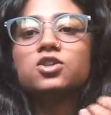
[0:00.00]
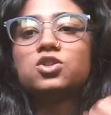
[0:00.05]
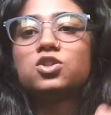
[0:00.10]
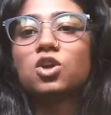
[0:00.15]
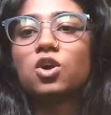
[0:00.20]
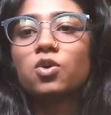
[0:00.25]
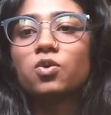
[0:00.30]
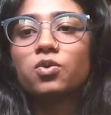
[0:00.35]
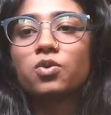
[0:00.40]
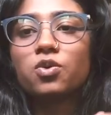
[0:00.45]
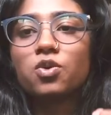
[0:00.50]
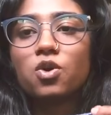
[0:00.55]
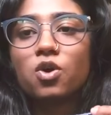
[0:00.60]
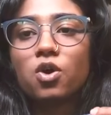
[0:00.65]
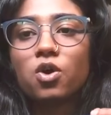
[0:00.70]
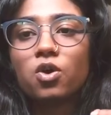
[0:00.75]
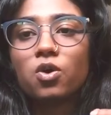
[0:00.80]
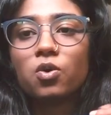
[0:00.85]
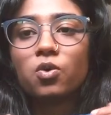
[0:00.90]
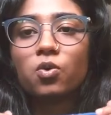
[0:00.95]
don't
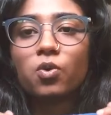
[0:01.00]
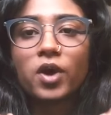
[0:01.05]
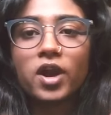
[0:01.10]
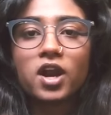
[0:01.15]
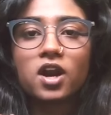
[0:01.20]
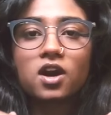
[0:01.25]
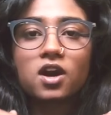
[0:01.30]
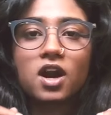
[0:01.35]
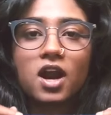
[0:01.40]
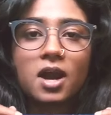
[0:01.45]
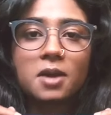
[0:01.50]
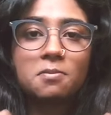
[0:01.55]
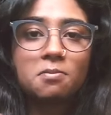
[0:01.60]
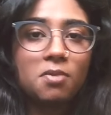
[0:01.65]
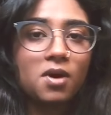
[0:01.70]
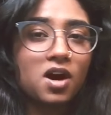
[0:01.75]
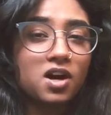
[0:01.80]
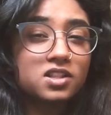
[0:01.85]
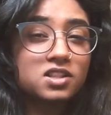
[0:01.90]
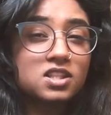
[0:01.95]
know where I
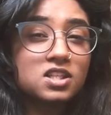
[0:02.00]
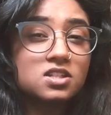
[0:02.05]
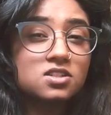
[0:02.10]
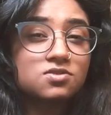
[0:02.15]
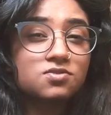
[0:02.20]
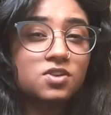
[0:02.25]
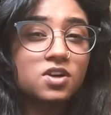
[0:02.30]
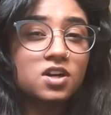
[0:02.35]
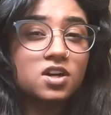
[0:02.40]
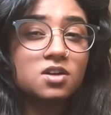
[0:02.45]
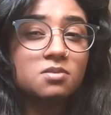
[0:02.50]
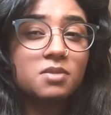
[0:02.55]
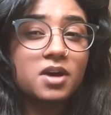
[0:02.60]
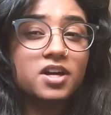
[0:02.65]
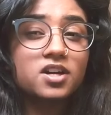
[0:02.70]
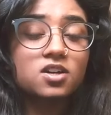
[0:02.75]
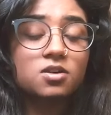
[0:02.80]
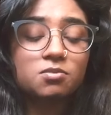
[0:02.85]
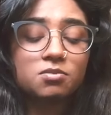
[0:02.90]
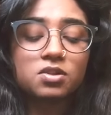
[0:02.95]
bought these from.
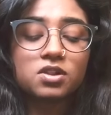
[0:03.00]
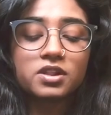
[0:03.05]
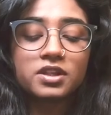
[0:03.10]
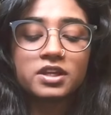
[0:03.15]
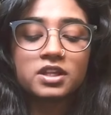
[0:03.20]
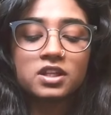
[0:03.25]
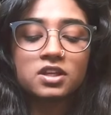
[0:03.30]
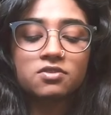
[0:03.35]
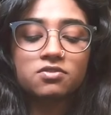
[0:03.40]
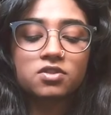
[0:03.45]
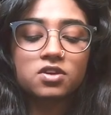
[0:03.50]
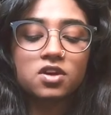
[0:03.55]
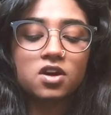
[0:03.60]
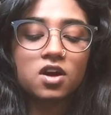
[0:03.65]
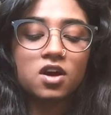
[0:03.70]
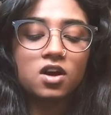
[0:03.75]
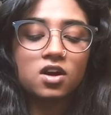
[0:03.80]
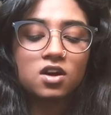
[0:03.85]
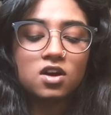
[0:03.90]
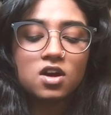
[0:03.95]
I completely
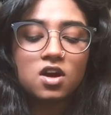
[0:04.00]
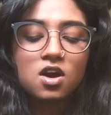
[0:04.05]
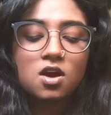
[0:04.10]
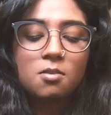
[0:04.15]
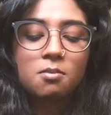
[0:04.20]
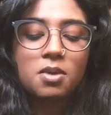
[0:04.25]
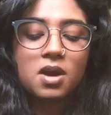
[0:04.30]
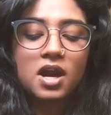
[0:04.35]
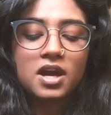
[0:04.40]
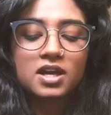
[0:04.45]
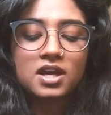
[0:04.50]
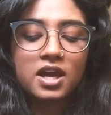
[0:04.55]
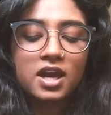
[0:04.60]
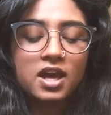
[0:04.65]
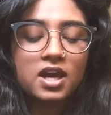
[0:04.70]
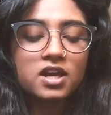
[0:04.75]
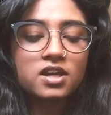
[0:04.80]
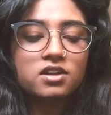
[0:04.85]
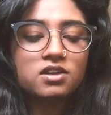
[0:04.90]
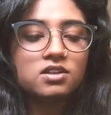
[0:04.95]
forgot. But I
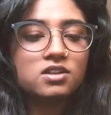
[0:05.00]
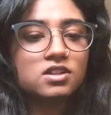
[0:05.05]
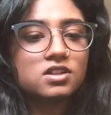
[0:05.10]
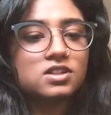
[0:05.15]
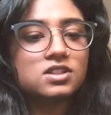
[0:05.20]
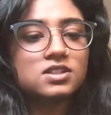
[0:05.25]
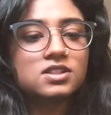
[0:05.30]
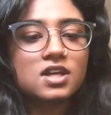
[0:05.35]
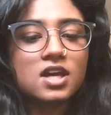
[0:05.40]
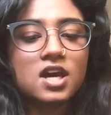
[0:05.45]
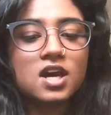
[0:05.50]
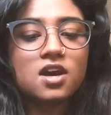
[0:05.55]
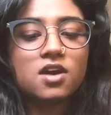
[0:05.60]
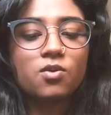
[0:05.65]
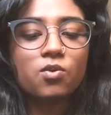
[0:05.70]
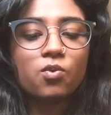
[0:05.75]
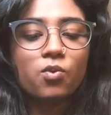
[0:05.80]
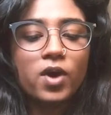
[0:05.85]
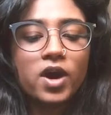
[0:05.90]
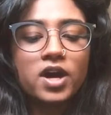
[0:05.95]
can say
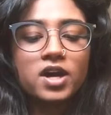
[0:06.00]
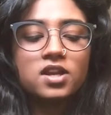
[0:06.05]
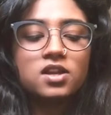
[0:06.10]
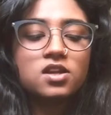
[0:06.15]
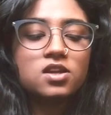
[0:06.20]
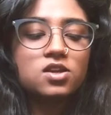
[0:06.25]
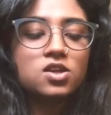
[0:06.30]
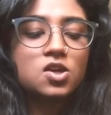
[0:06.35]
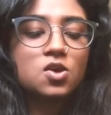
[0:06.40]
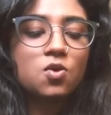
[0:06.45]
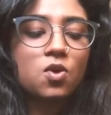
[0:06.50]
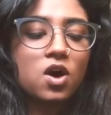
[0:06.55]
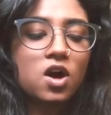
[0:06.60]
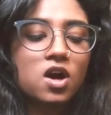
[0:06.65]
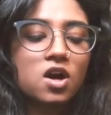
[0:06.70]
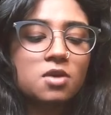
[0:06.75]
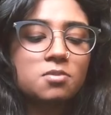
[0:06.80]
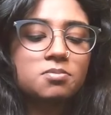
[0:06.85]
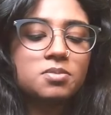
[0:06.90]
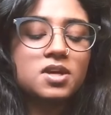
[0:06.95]
when you
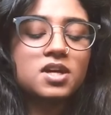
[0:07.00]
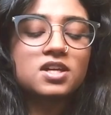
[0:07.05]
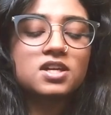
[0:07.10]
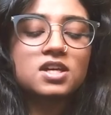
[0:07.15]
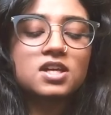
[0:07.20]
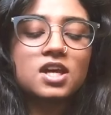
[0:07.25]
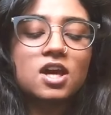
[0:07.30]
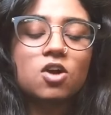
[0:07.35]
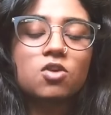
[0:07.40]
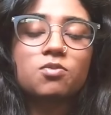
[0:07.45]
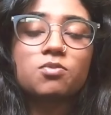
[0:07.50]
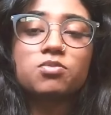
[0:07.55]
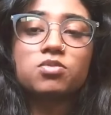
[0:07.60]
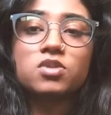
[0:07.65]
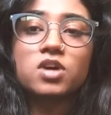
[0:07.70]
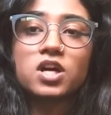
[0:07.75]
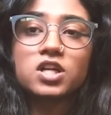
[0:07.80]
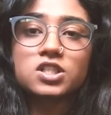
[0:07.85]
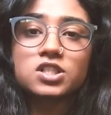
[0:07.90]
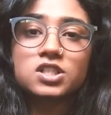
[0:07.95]
are picking out
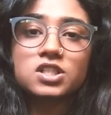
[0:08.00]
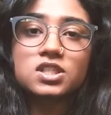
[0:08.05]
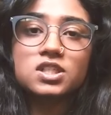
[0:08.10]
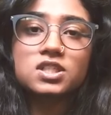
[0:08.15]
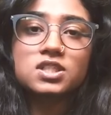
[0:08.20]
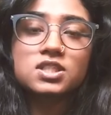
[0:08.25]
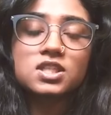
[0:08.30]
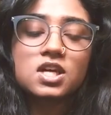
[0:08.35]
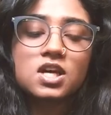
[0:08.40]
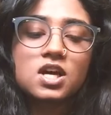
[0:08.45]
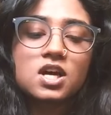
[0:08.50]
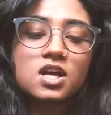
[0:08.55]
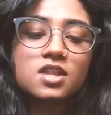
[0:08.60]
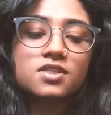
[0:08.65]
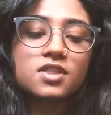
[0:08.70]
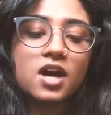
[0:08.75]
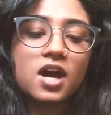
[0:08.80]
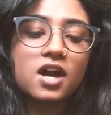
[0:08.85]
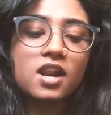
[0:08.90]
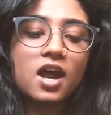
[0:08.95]
brushes
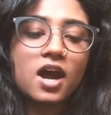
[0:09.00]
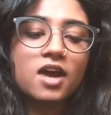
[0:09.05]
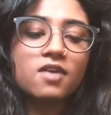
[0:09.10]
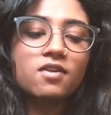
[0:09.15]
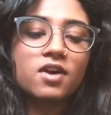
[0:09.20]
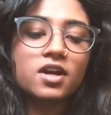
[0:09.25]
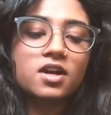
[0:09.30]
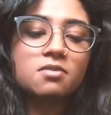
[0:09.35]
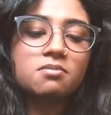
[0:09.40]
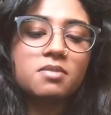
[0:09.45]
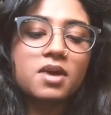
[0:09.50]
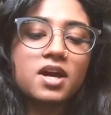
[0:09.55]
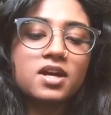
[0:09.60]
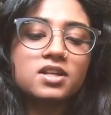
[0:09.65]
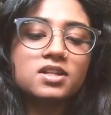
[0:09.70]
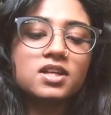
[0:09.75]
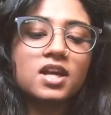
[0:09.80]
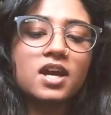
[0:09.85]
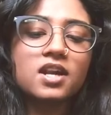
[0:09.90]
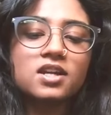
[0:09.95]
that I
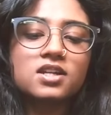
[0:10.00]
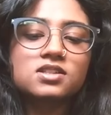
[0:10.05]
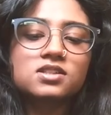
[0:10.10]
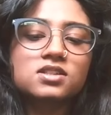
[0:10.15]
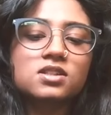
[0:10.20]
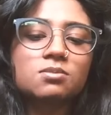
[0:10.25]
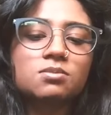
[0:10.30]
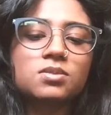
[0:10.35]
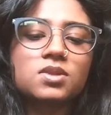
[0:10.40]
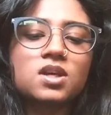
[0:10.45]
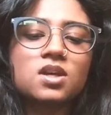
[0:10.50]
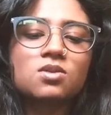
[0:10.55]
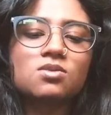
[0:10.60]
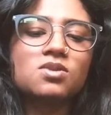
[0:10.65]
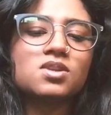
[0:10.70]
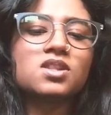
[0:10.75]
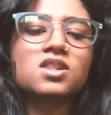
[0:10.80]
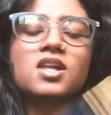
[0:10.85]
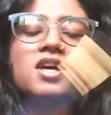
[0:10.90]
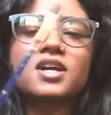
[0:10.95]
recommend getting something
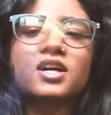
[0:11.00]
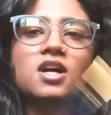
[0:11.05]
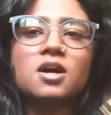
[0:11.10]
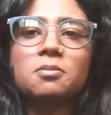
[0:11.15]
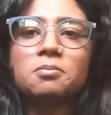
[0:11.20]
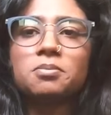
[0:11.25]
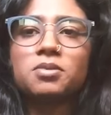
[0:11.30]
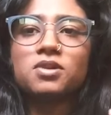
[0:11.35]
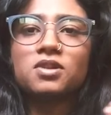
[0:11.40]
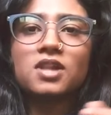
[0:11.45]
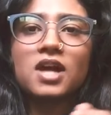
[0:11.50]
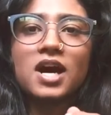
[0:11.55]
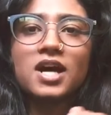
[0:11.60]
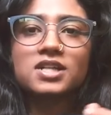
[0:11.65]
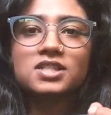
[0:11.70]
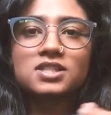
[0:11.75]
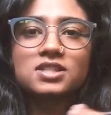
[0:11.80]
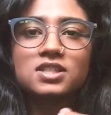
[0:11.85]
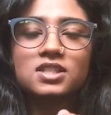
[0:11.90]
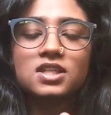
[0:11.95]
with like a
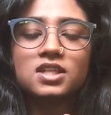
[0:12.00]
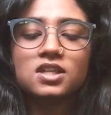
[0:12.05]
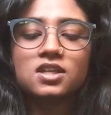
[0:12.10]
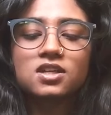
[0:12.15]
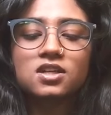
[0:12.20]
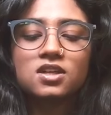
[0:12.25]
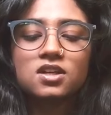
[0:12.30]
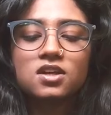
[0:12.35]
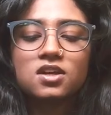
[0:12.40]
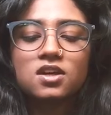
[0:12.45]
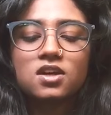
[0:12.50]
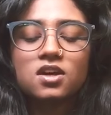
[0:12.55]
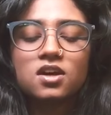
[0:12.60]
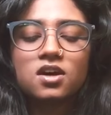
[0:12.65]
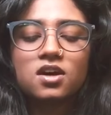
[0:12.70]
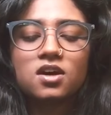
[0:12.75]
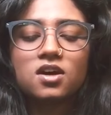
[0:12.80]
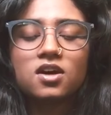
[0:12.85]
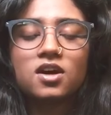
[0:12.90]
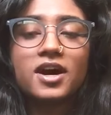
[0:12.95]
plastic
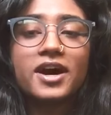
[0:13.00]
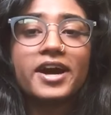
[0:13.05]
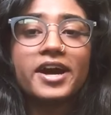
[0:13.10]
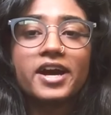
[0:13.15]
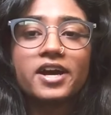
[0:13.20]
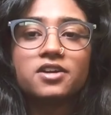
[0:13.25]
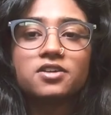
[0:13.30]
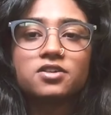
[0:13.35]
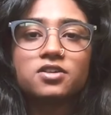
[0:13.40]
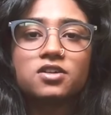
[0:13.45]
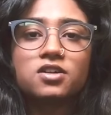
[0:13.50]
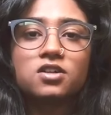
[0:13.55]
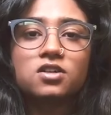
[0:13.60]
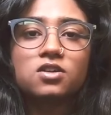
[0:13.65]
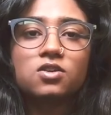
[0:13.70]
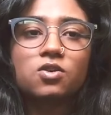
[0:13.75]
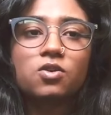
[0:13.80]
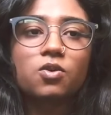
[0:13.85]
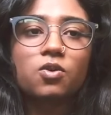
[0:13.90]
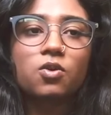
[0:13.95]

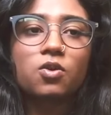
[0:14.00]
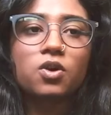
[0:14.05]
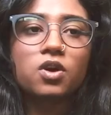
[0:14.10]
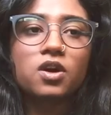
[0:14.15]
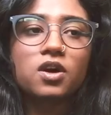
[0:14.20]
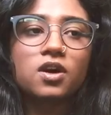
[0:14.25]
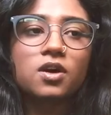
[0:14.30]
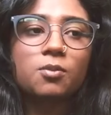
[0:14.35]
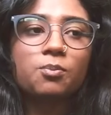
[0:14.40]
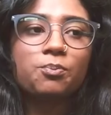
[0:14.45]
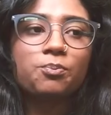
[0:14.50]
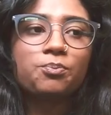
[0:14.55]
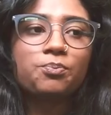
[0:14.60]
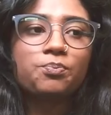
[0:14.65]
handle or